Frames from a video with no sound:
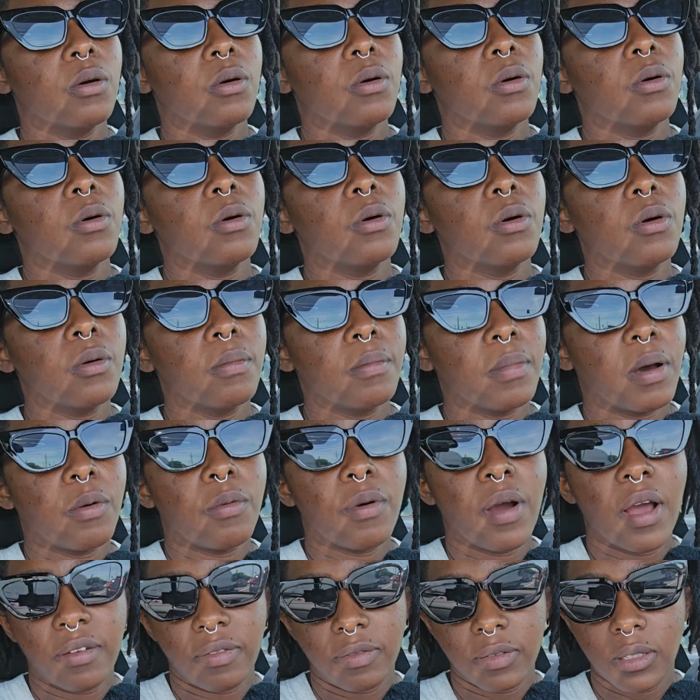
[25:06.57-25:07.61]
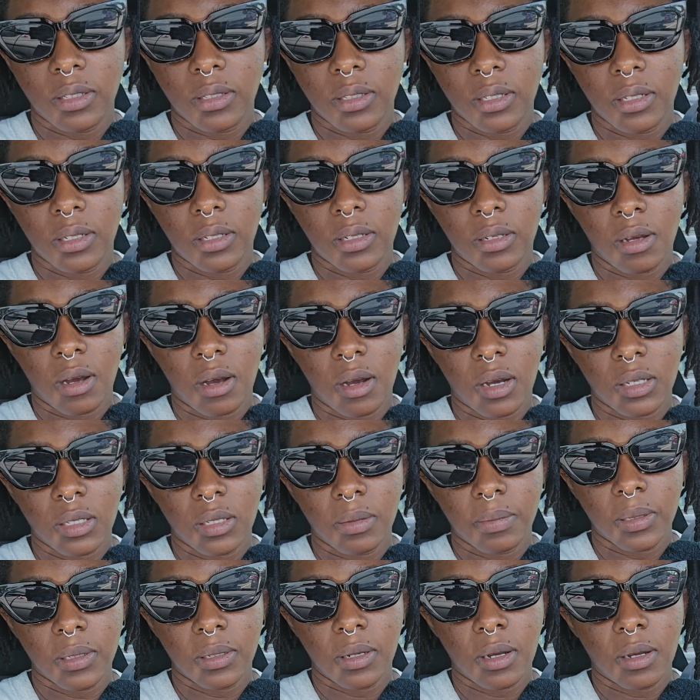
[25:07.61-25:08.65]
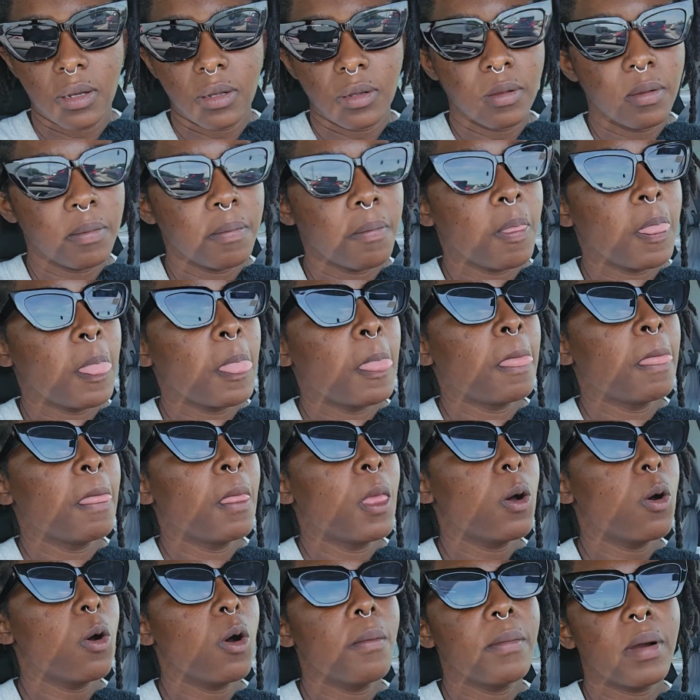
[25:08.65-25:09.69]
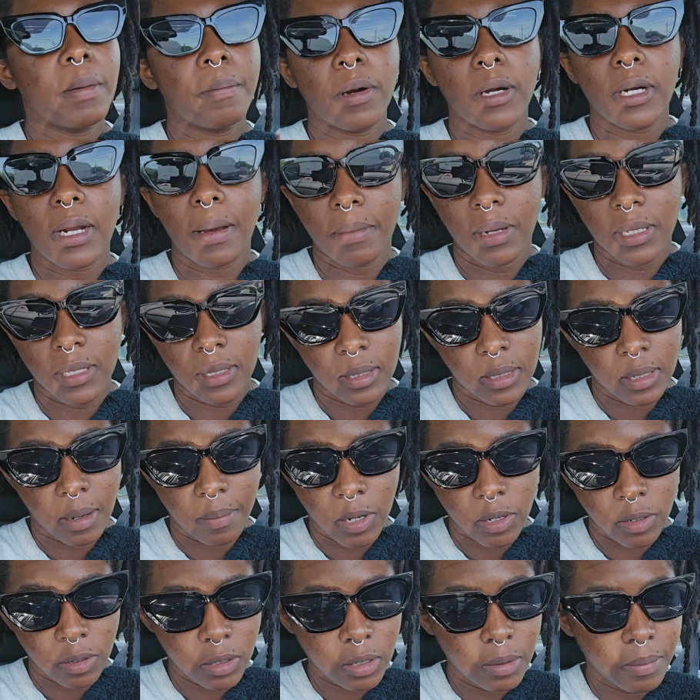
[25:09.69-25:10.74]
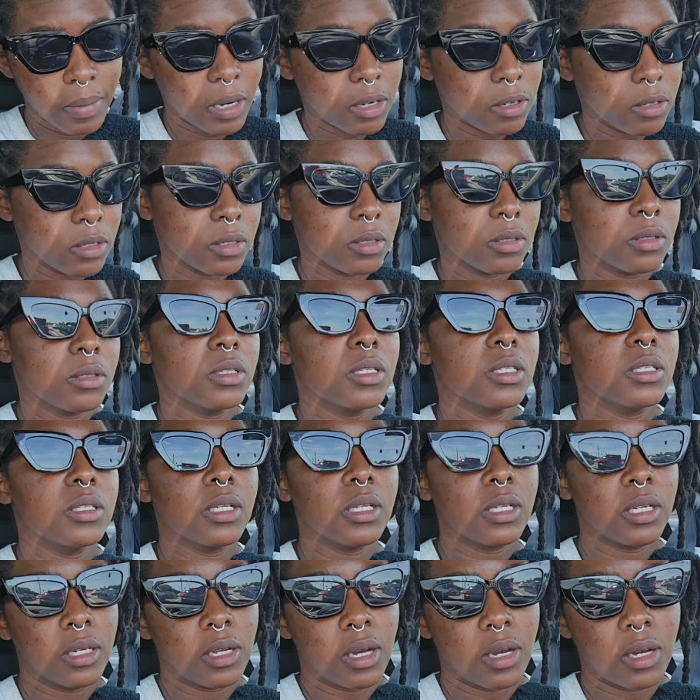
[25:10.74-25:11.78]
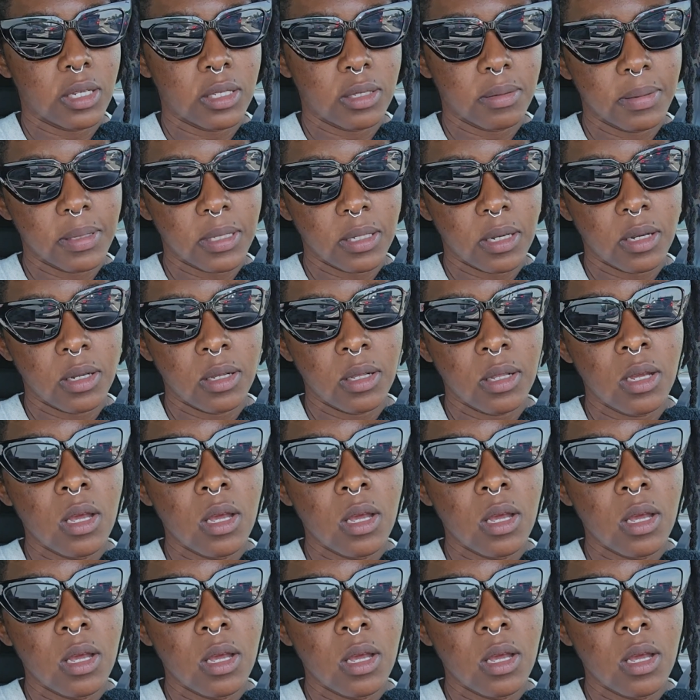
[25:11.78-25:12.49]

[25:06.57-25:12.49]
Oh, my wife is still in the hospital. Oh, my brother, my sister, my uncle, my cousin is still in the hospital.